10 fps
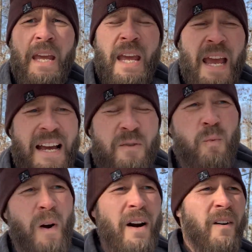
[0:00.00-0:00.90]
as
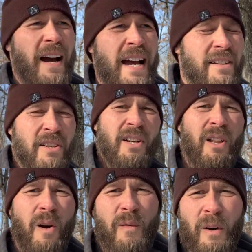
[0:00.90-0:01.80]
well as a
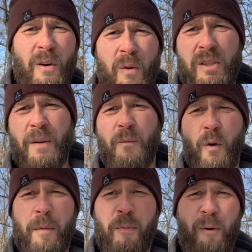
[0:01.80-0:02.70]
clover or some
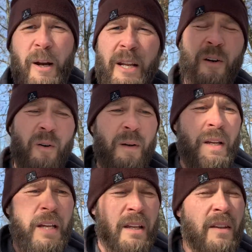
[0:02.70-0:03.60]
form of perennial
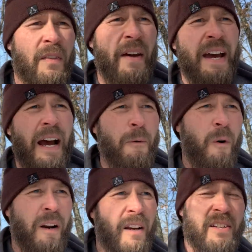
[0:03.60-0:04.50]
that I
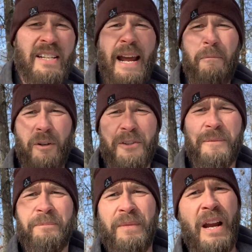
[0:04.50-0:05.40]
want to establish.
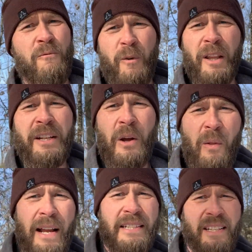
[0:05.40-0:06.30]
I really don't
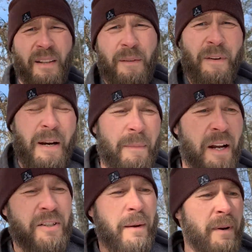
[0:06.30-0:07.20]
like tilling very
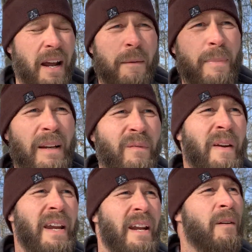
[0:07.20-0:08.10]
much. I'm not a big
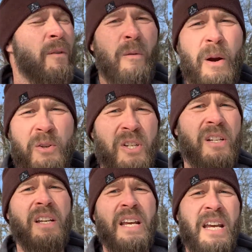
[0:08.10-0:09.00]
fan of erosion.
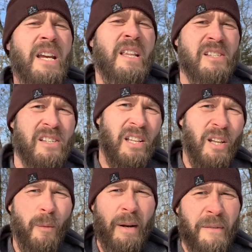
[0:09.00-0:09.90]
This is a
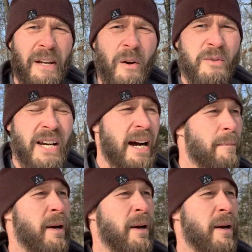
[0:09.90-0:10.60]
little bit of a hilltop,